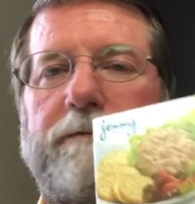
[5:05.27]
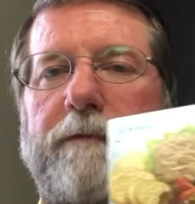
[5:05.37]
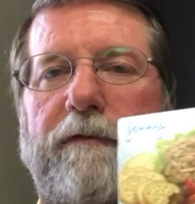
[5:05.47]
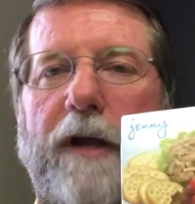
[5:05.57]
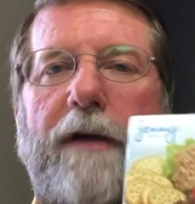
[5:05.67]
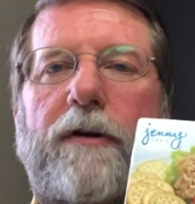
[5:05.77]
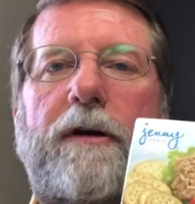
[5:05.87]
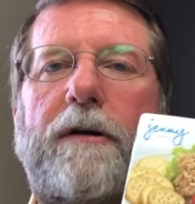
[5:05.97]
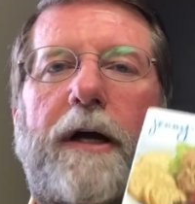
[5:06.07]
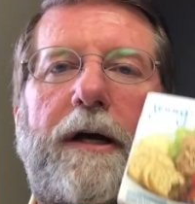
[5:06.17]

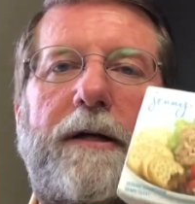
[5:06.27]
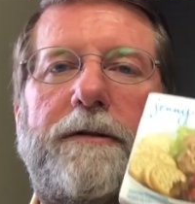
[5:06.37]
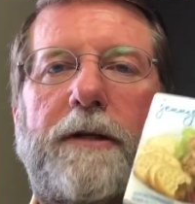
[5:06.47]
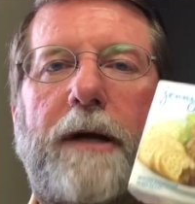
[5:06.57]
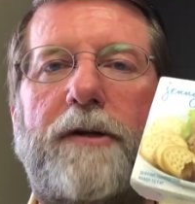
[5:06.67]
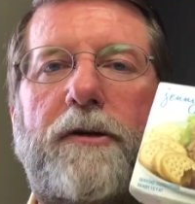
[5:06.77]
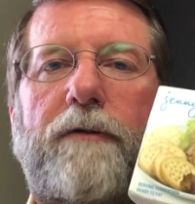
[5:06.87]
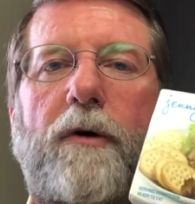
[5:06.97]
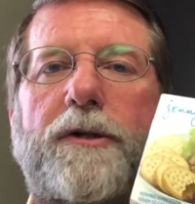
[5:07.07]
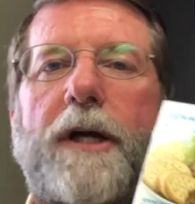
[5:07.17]
flavor, and tomatoes are
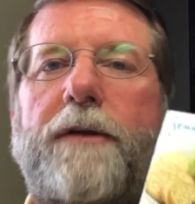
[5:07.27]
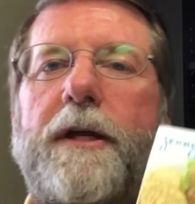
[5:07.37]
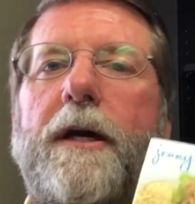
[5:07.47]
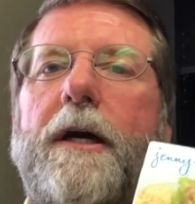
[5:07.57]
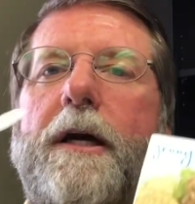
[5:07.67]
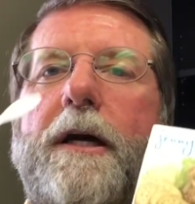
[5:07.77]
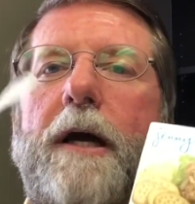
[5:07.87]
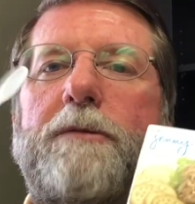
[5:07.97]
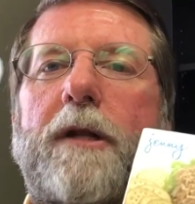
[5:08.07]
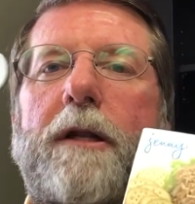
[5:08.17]
of course healthy.
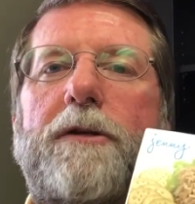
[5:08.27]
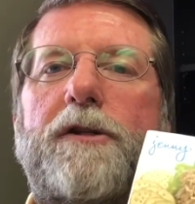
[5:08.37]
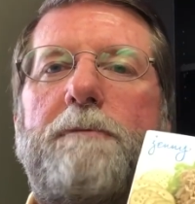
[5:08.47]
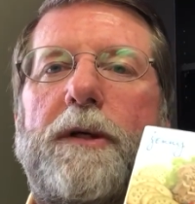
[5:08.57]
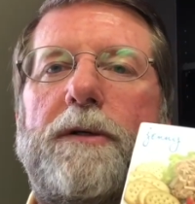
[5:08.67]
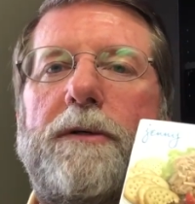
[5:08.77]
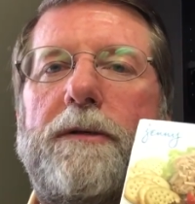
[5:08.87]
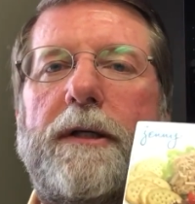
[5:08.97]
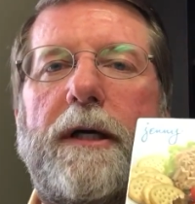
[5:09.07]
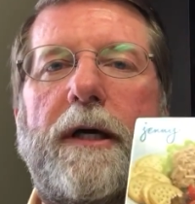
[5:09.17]
Comes a little
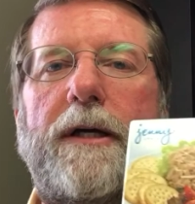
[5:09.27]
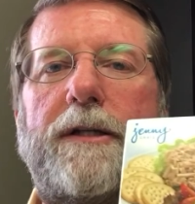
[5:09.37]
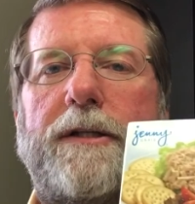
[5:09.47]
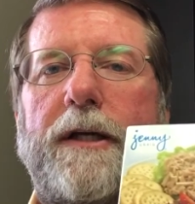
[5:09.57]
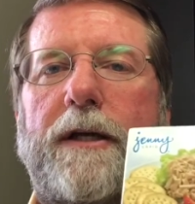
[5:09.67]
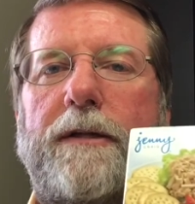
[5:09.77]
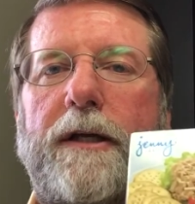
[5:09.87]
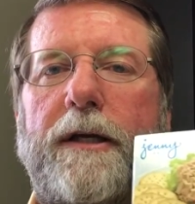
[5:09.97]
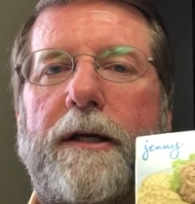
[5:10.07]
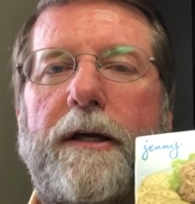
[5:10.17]
spoon to dig
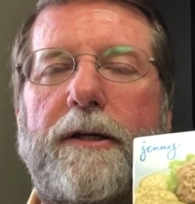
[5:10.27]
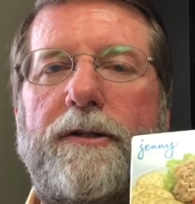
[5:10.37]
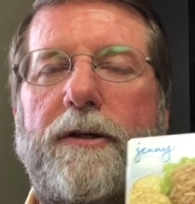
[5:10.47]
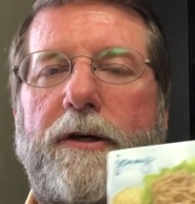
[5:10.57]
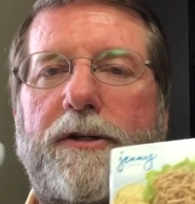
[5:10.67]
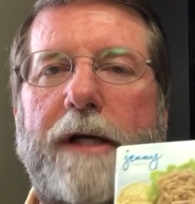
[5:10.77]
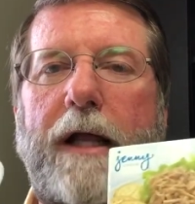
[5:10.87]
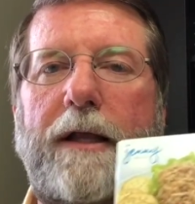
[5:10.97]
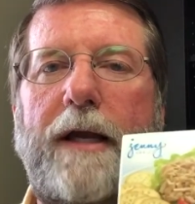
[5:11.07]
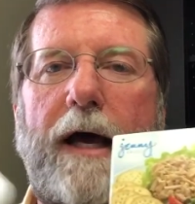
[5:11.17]
the tuna
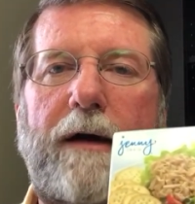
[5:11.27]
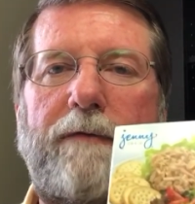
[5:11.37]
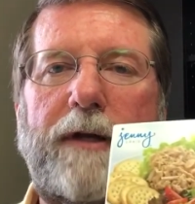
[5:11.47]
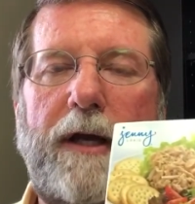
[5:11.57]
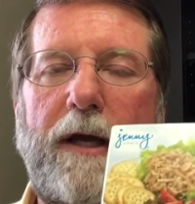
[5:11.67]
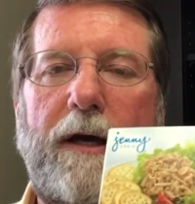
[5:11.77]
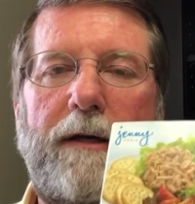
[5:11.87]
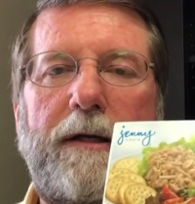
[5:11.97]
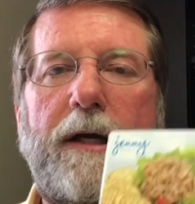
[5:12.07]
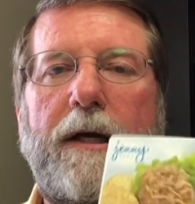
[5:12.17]
salad out of the
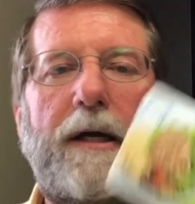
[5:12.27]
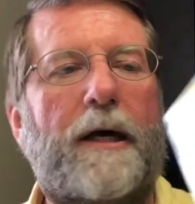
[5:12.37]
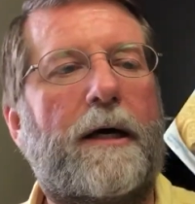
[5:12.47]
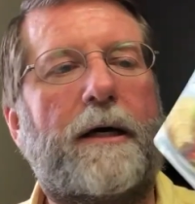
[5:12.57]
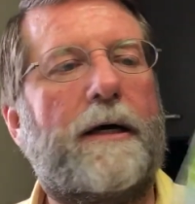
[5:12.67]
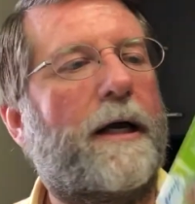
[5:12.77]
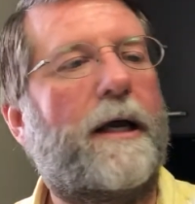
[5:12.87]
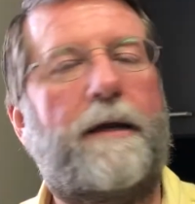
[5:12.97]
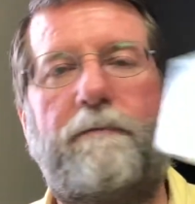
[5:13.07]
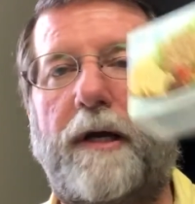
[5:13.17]
can.
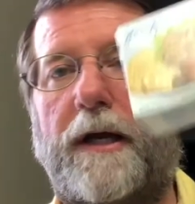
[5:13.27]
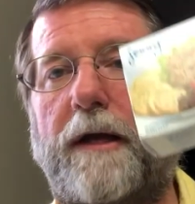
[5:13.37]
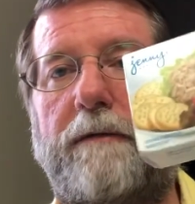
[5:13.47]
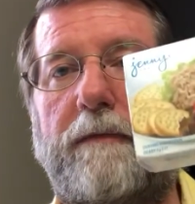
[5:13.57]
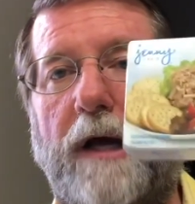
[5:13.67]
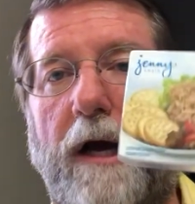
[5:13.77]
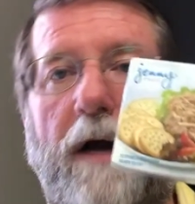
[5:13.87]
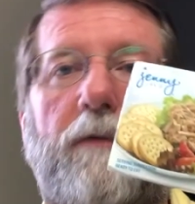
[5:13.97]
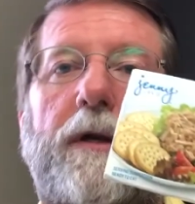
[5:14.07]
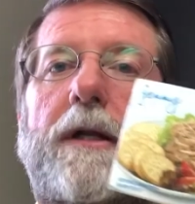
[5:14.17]
And again, I
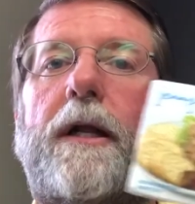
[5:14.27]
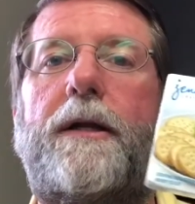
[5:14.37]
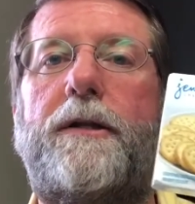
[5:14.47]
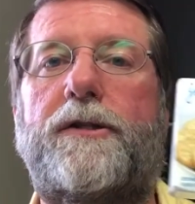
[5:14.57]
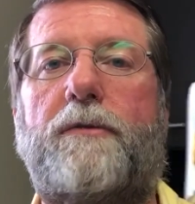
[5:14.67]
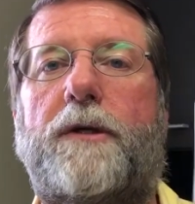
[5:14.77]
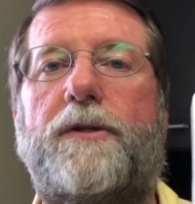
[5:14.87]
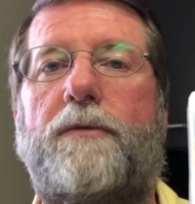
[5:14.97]
really like this one as